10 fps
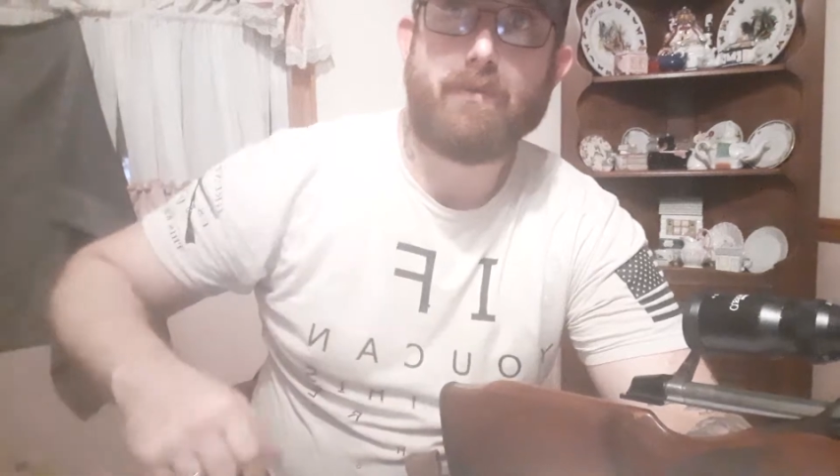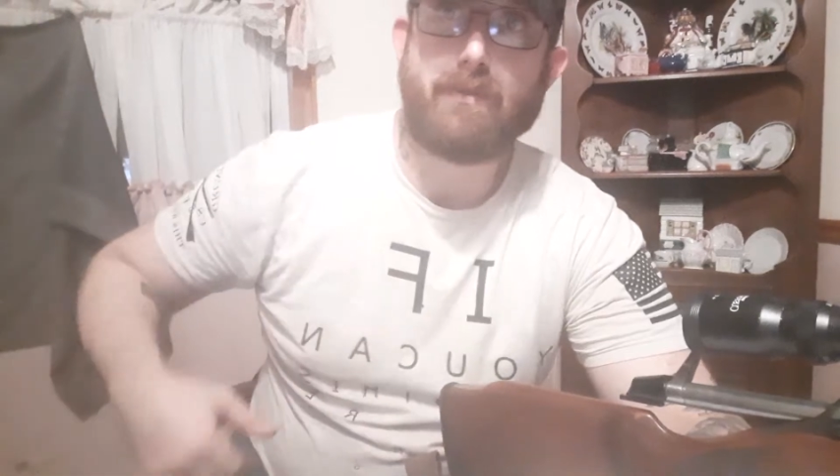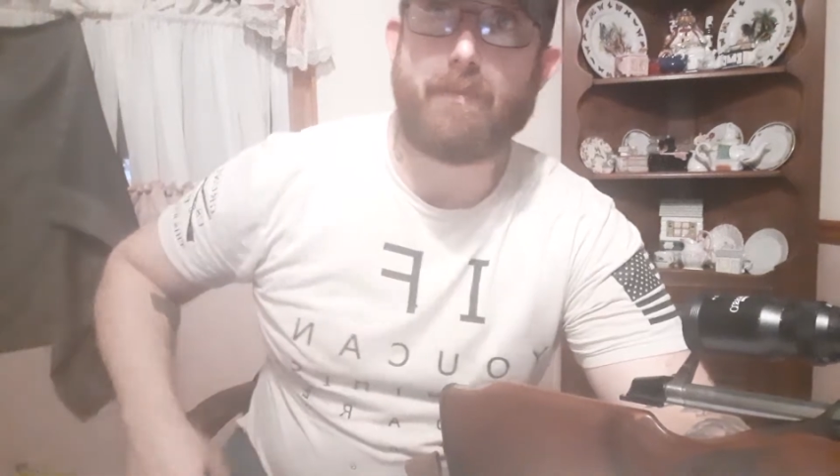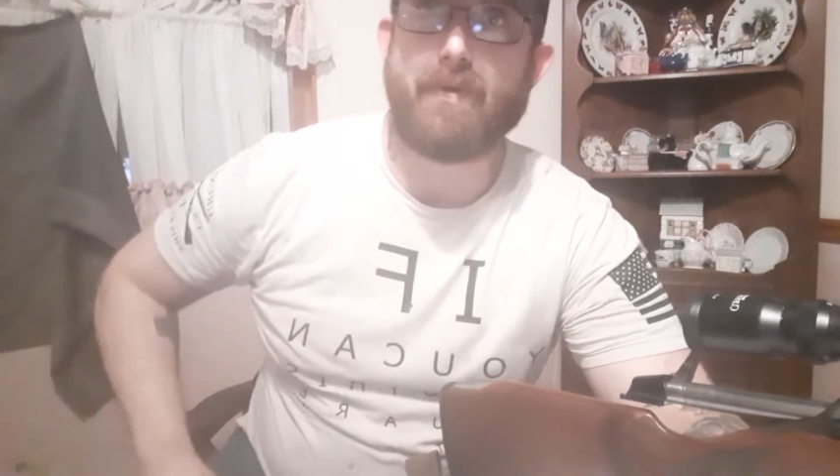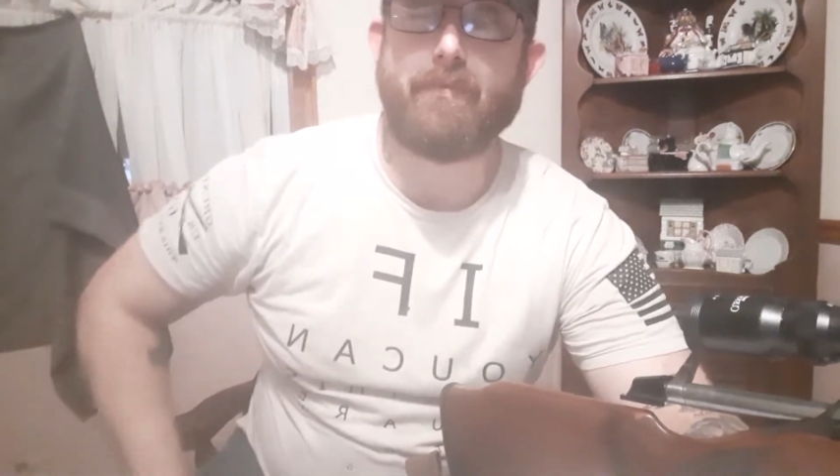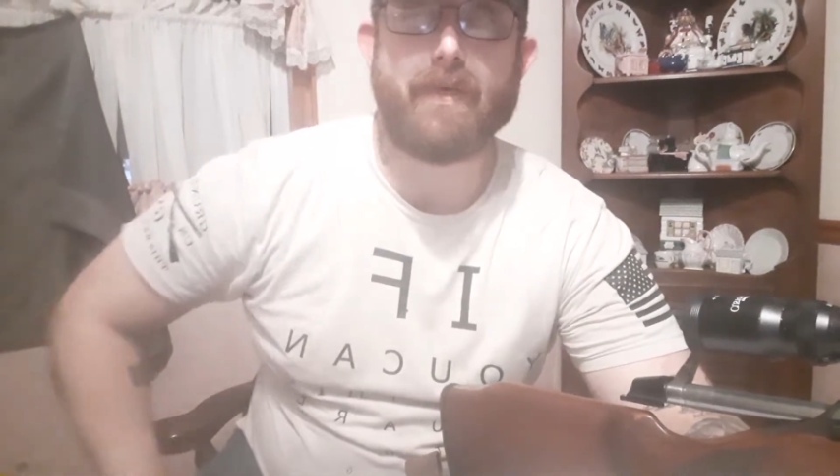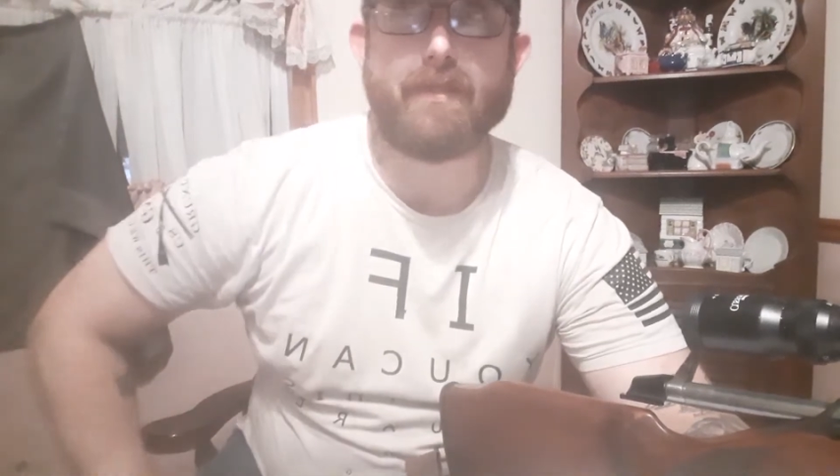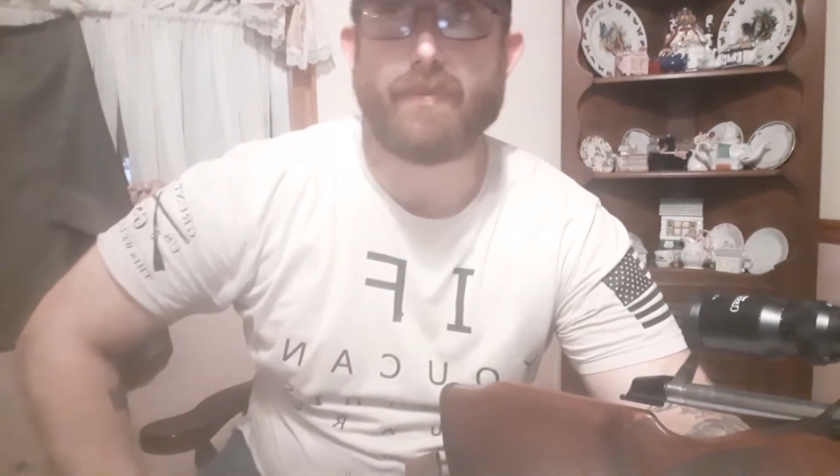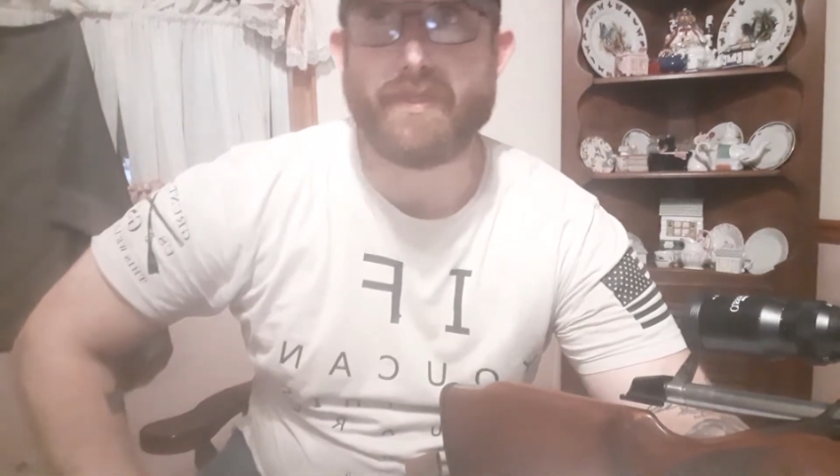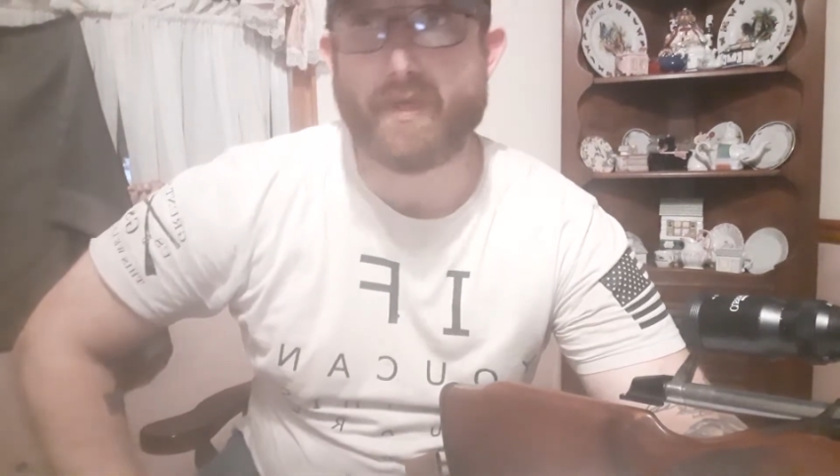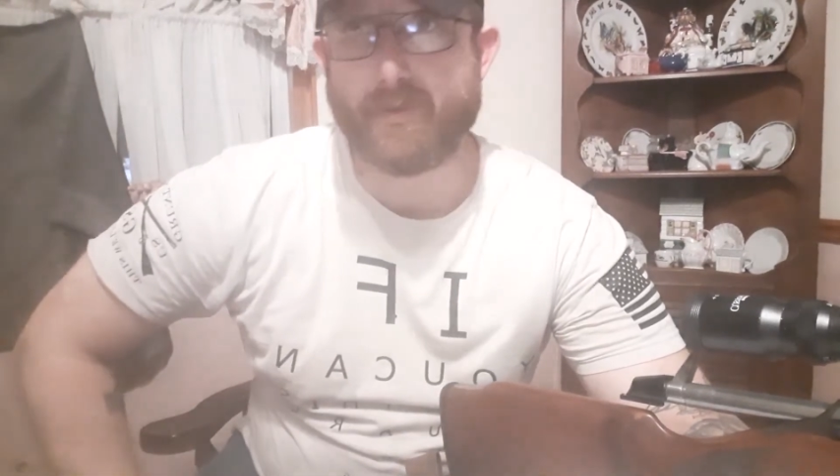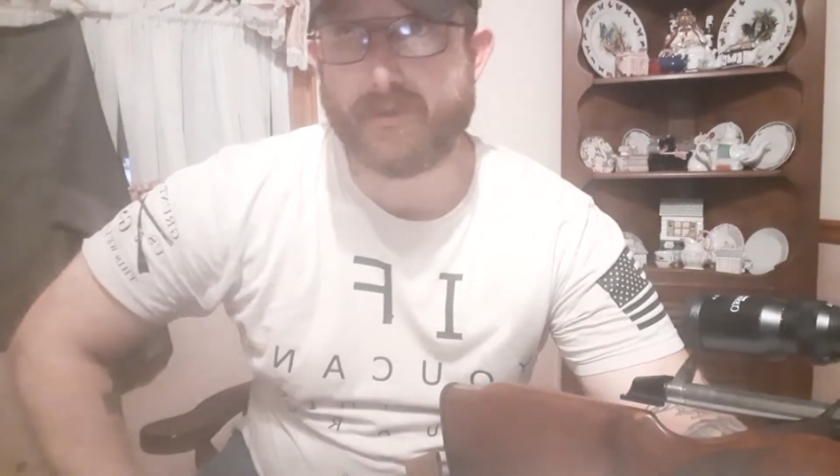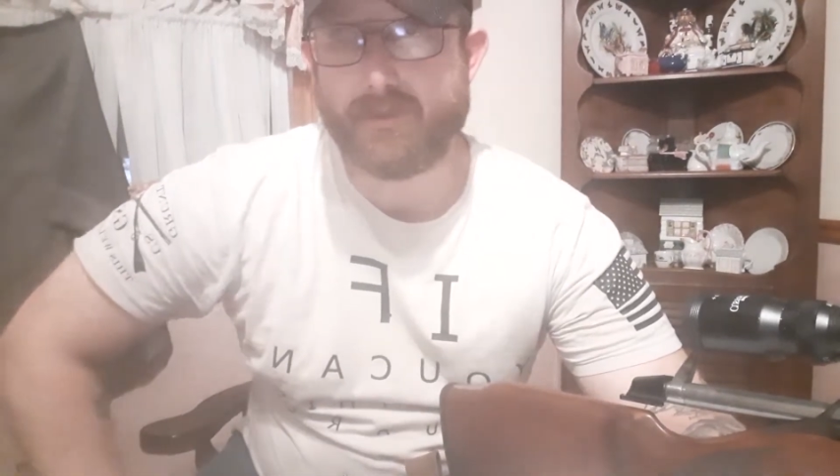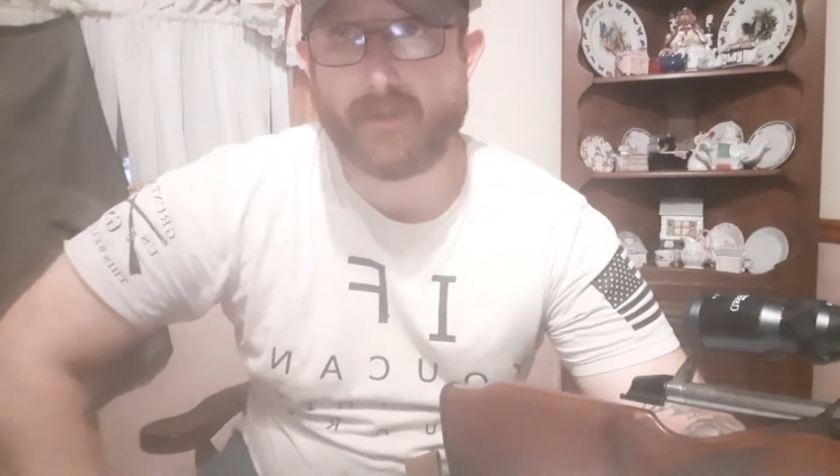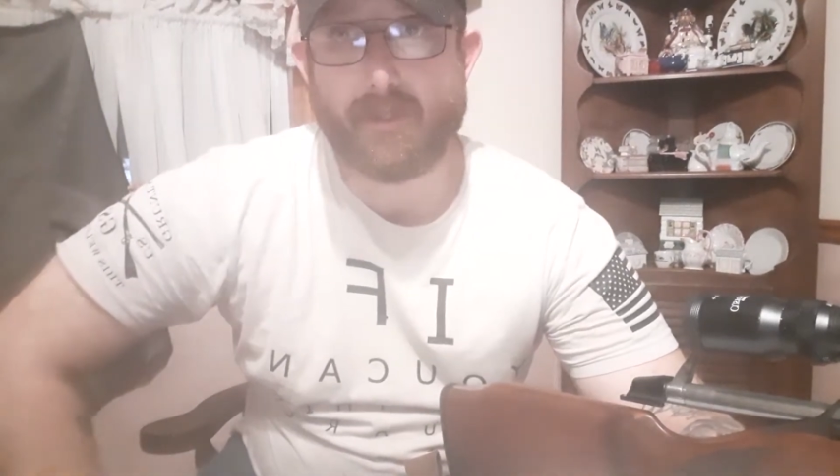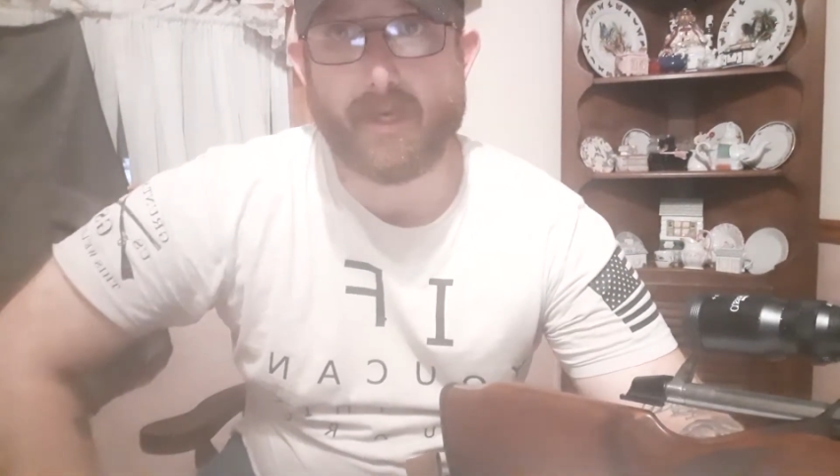What's up, everybody? It's me, Jonas,